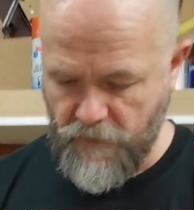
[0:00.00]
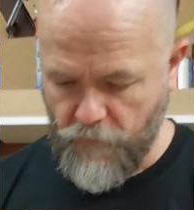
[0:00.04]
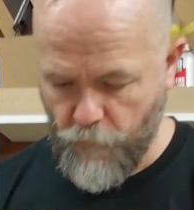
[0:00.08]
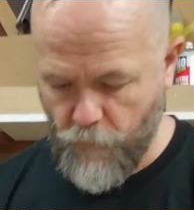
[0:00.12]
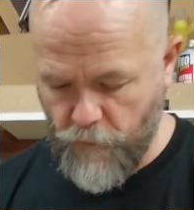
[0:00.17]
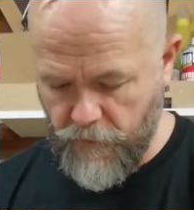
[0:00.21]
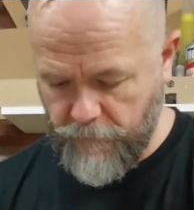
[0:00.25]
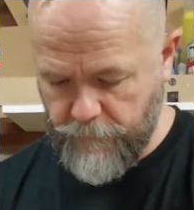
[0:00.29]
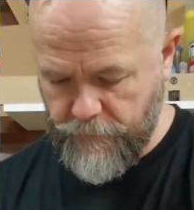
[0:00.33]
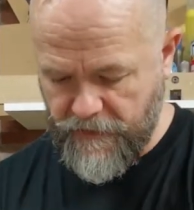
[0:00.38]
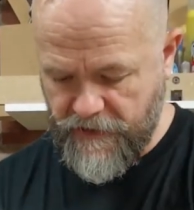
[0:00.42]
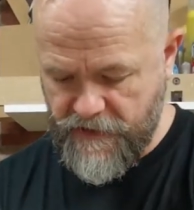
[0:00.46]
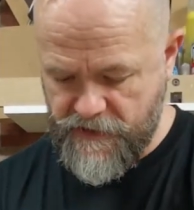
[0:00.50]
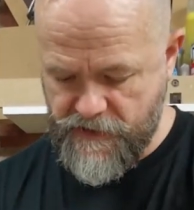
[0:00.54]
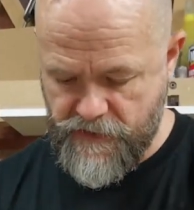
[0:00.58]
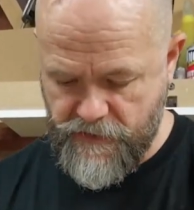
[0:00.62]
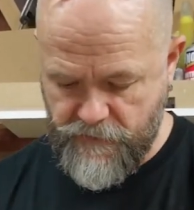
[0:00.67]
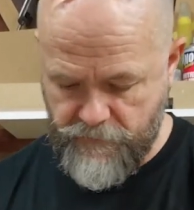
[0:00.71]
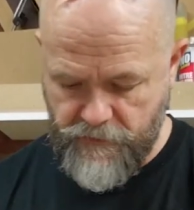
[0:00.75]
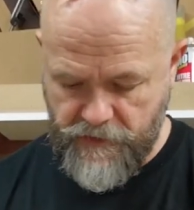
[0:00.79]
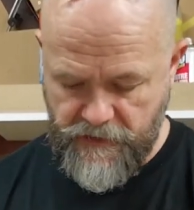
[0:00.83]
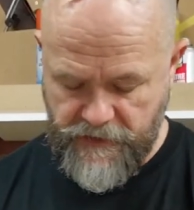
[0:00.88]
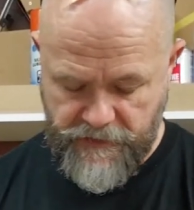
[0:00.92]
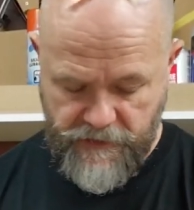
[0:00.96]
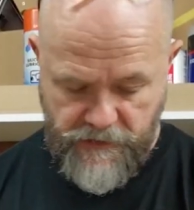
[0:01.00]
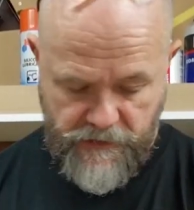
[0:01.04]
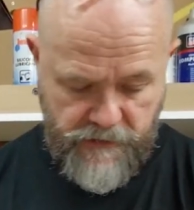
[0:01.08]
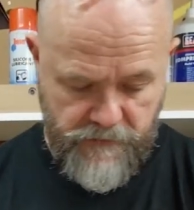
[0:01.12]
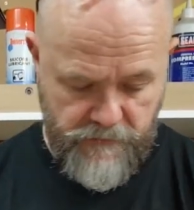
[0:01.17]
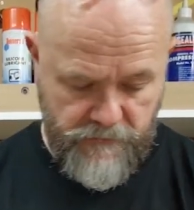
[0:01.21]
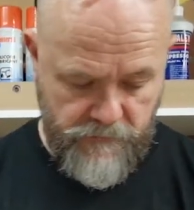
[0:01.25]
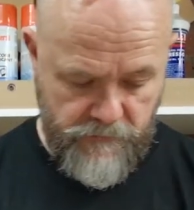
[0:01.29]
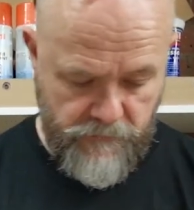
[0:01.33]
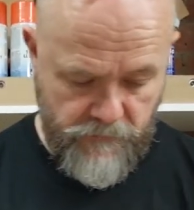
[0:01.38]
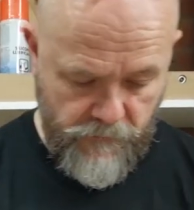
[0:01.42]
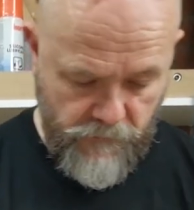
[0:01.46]
One pass to the
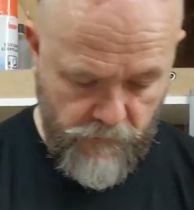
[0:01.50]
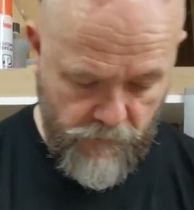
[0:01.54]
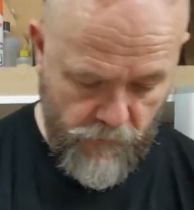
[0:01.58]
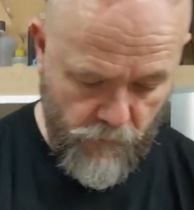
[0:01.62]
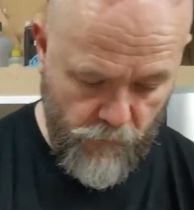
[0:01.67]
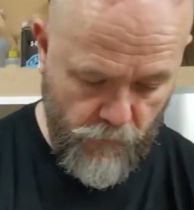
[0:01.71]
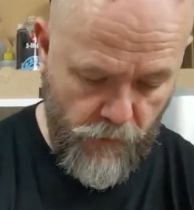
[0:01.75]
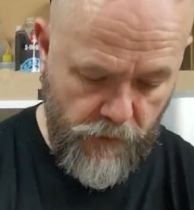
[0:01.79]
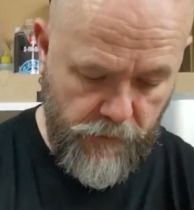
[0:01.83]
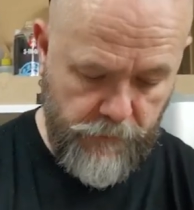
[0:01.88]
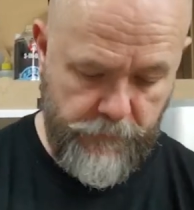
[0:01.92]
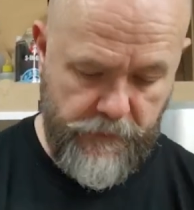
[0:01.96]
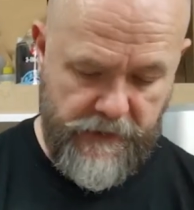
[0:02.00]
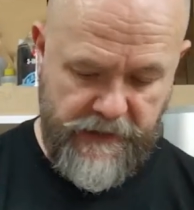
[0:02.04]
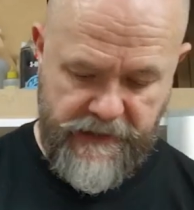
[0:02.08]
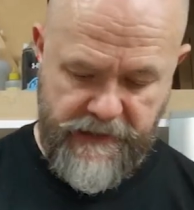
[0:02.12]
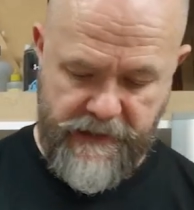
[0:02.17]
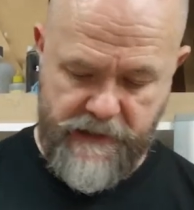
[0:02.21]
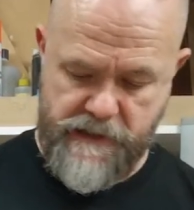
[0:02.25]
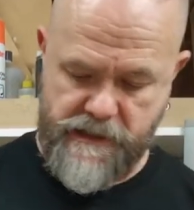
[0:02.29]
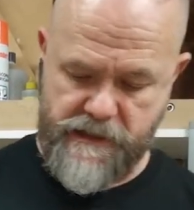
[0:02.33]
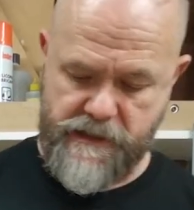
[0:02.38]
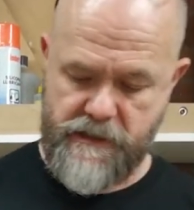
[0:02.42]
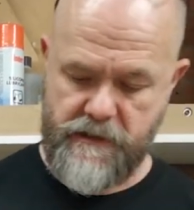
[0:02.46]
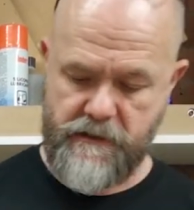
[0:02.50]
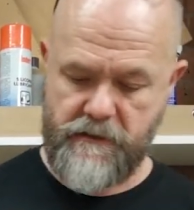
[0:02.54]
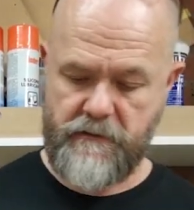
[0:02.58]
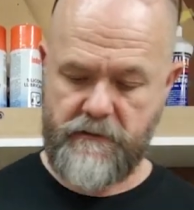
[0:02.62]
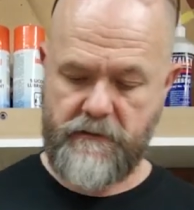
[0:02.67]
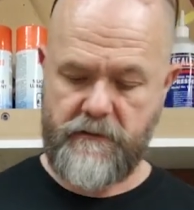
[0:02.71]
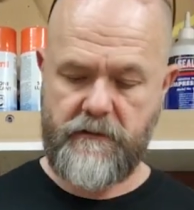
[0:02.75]
router, one pass,